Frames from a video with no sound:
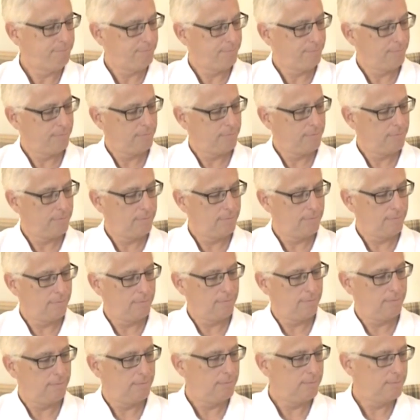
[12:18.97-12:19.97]
Right, it's more of
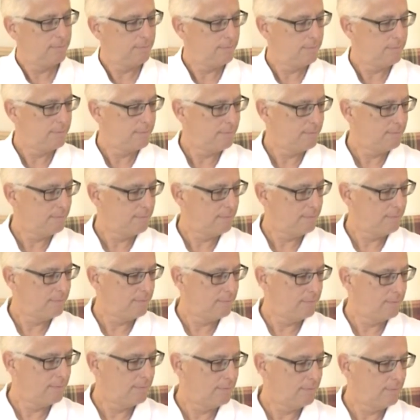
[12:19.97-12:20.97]
a, a people
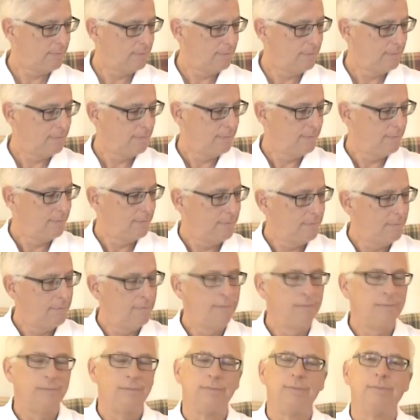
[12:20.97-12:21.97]
issue as
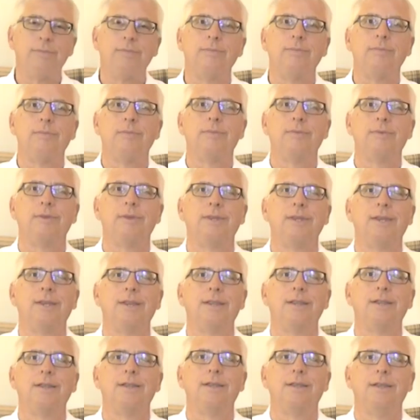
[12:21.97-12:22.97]
opposed to a
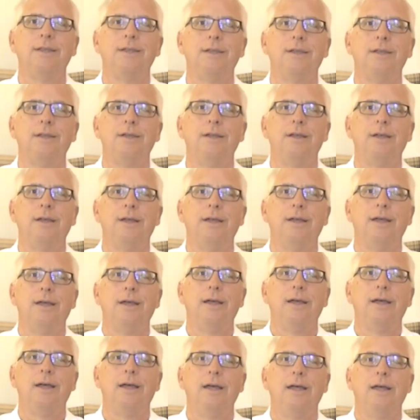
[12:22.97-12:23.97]
technology issue then
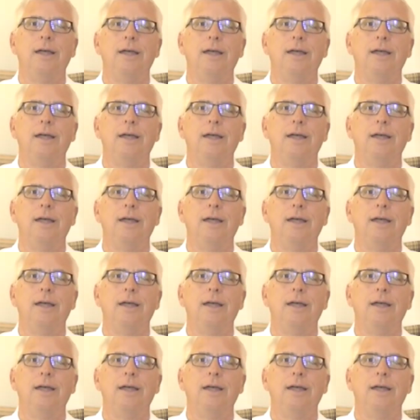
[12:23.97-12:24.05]
really.